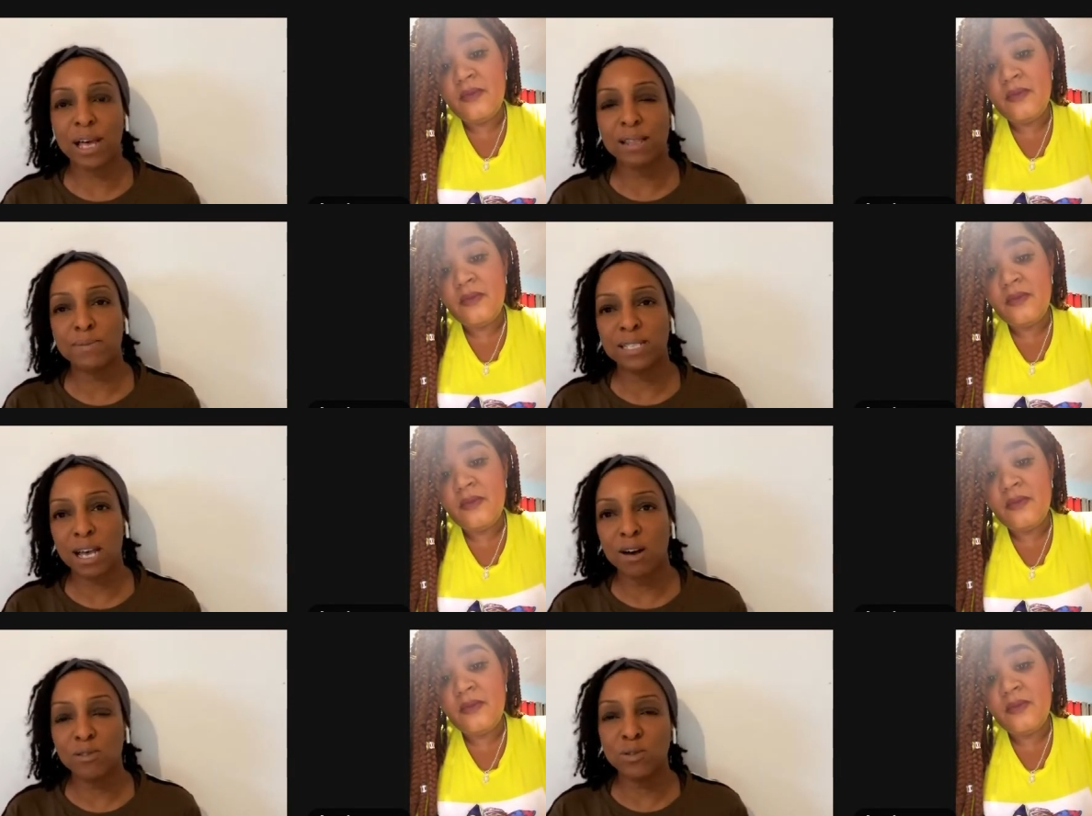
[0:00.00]
Speaker 1: that
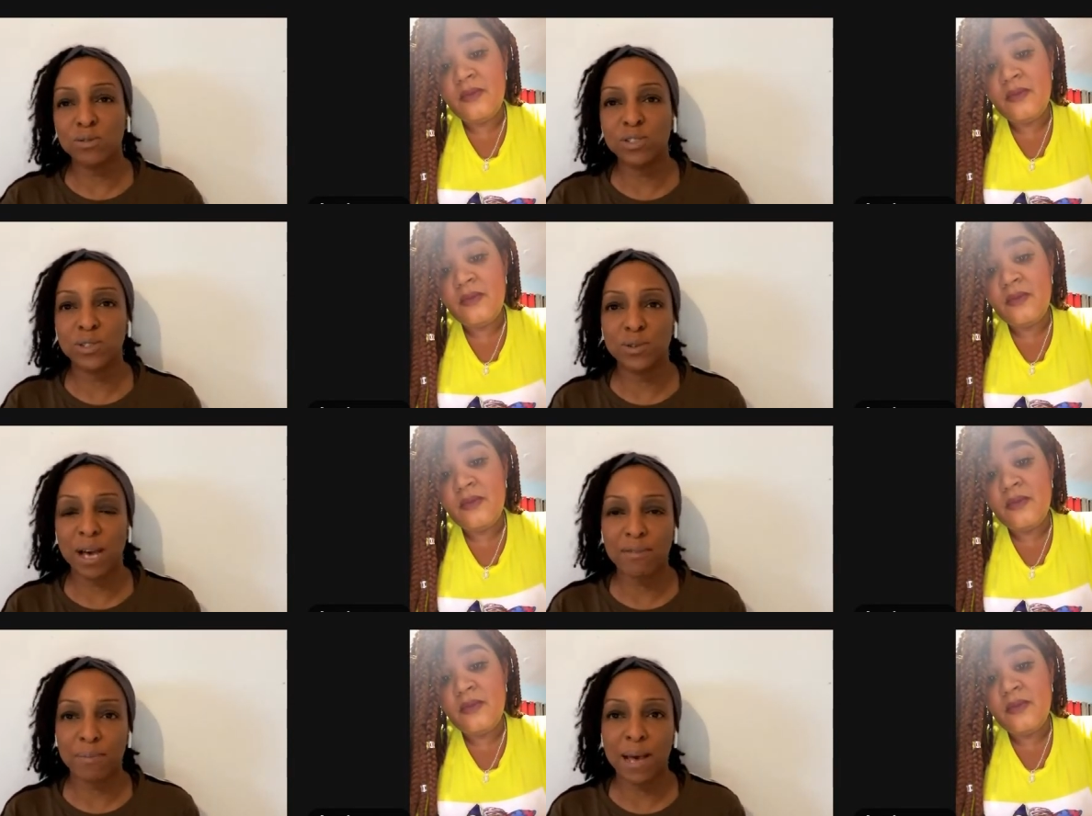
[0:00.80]
themselves or do you
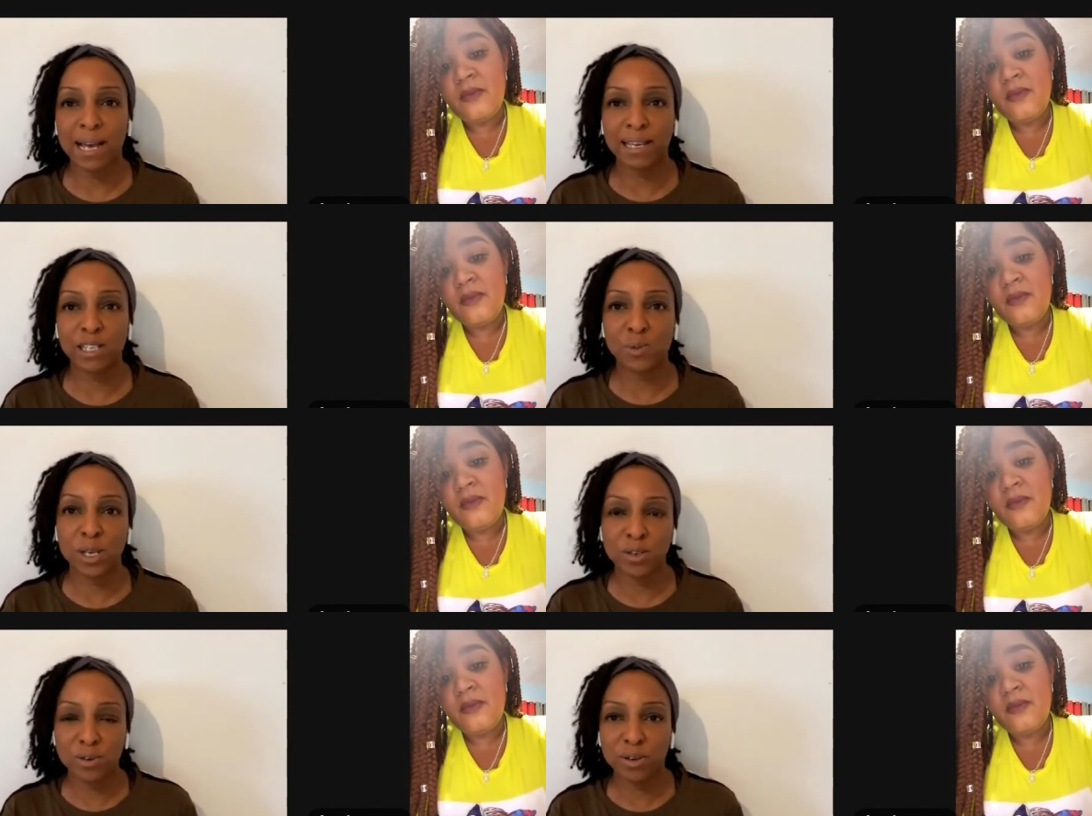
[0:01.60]
have a package where
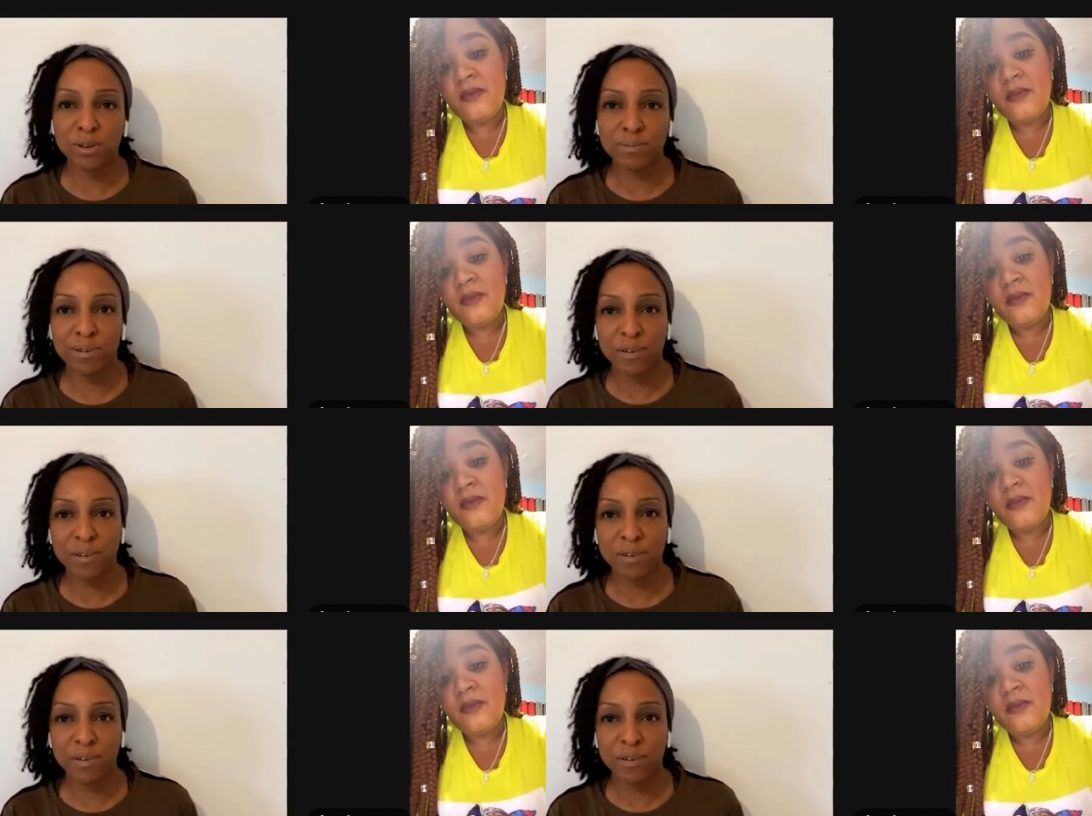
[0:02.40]
you can